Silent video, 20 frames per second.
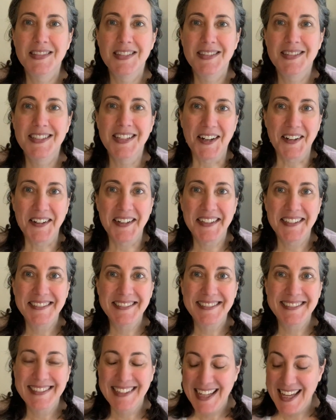Sorry.
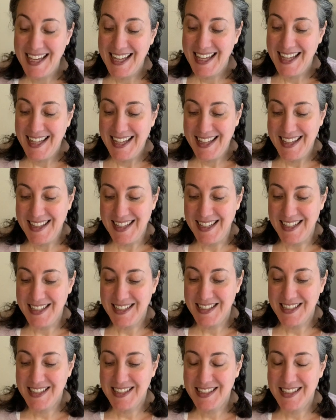
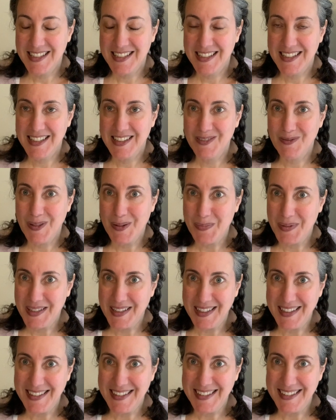This
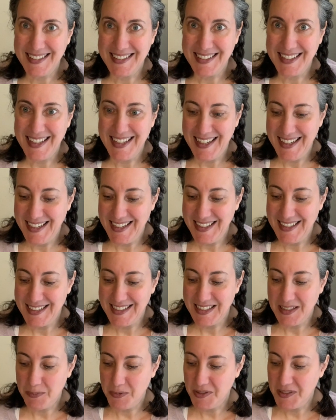website is a
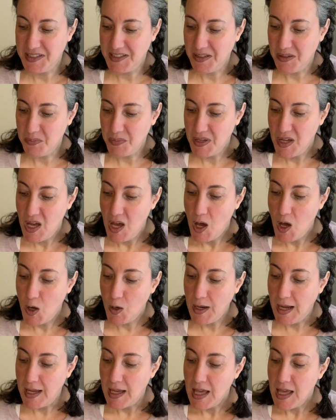slippery slope.
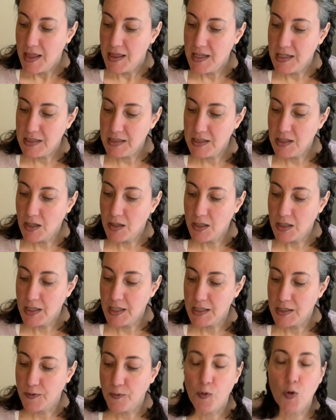Okay, this yarn
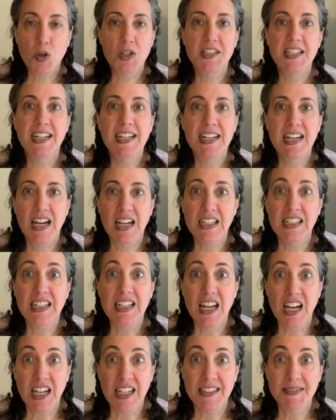is
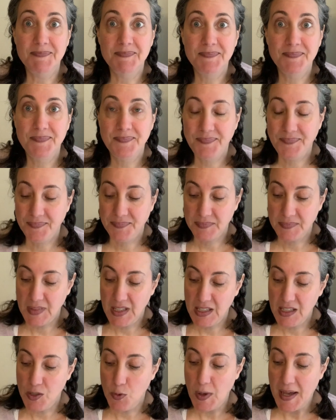$14.99
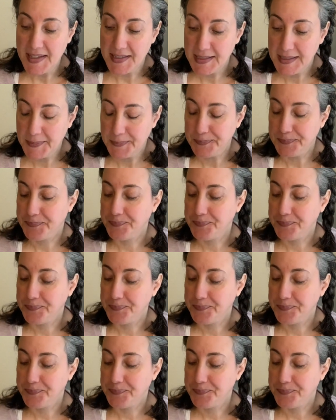US.